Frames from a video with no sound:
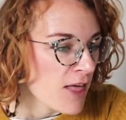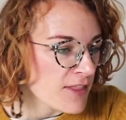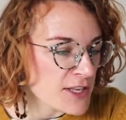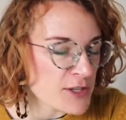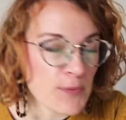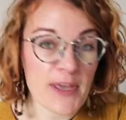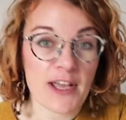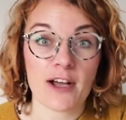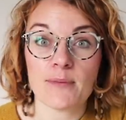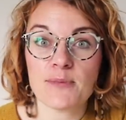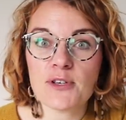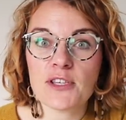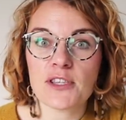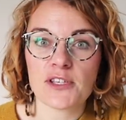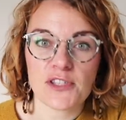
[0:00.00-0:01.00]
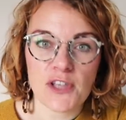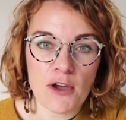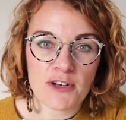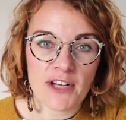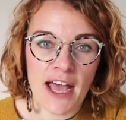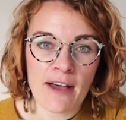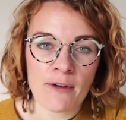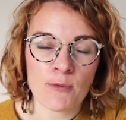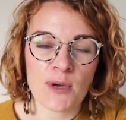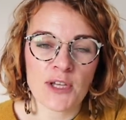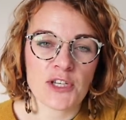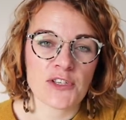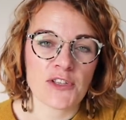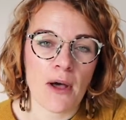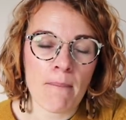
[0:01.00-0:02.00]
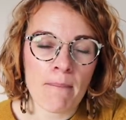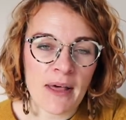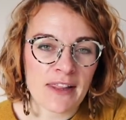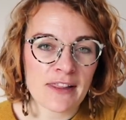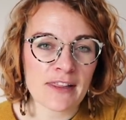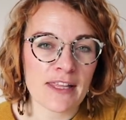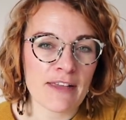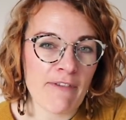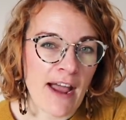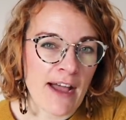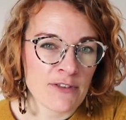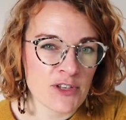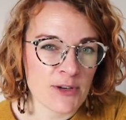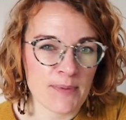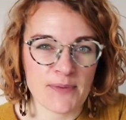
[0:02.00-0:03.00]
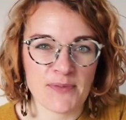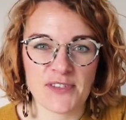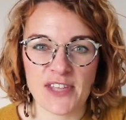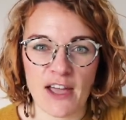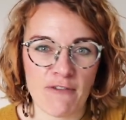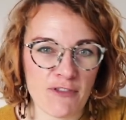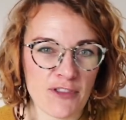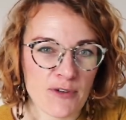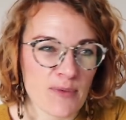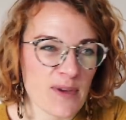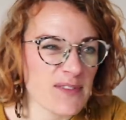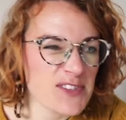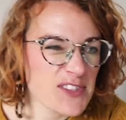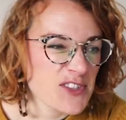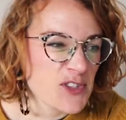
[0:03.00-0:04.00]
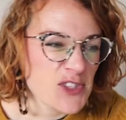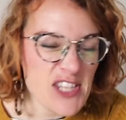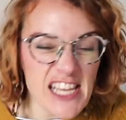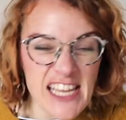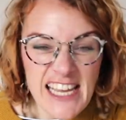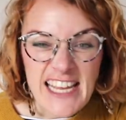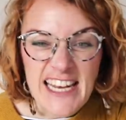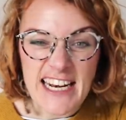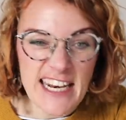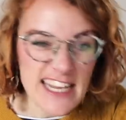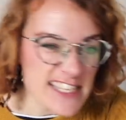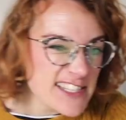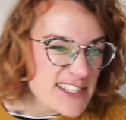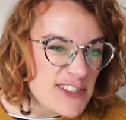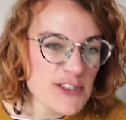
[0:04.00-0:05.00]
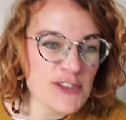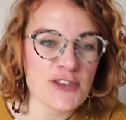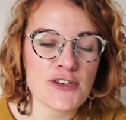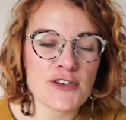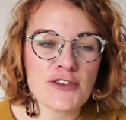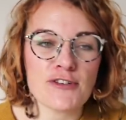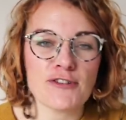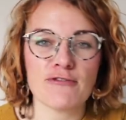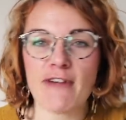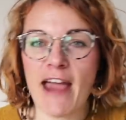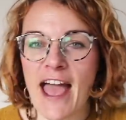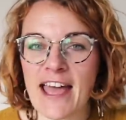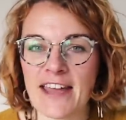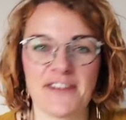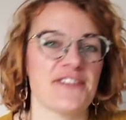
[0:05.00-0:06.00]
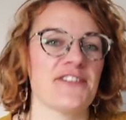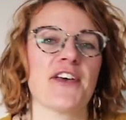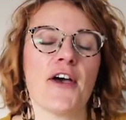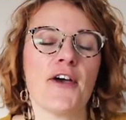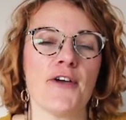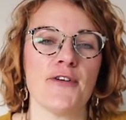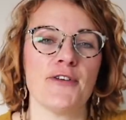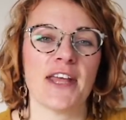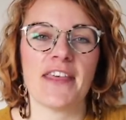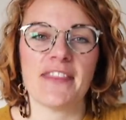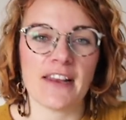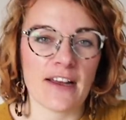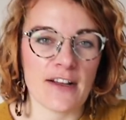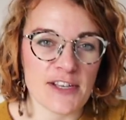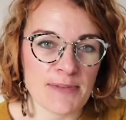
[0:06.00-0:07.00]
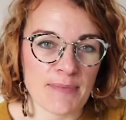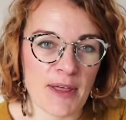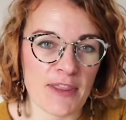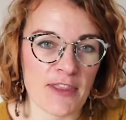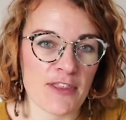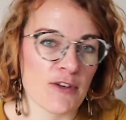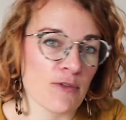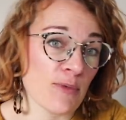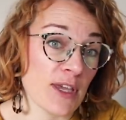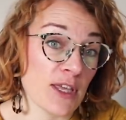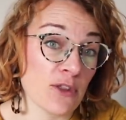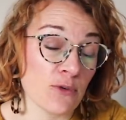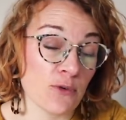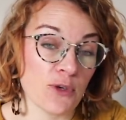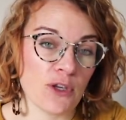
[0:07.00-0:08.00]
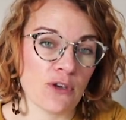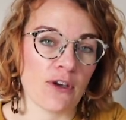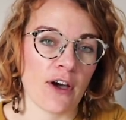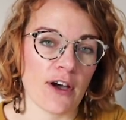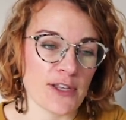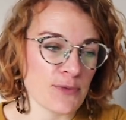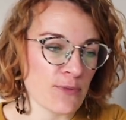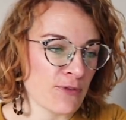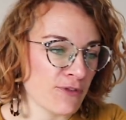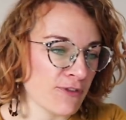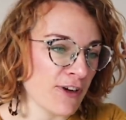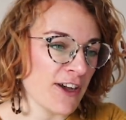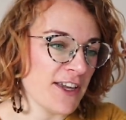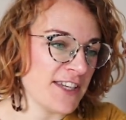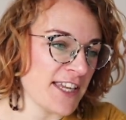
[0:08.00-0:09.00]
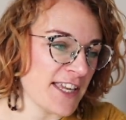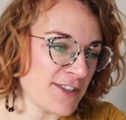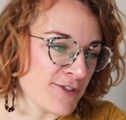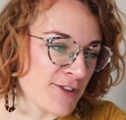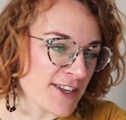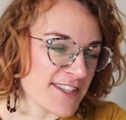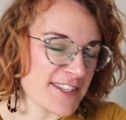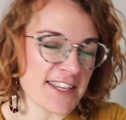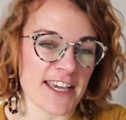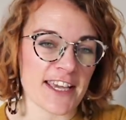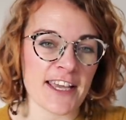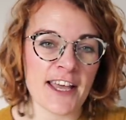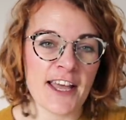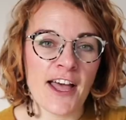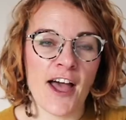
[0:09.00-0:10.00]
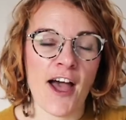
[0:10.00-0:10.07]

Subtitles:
This week I'm doing the sewdown, which is our monthly roundup of stuff that we've seen, listened to, read, sewn in the last month that we thought you guys would find interesting.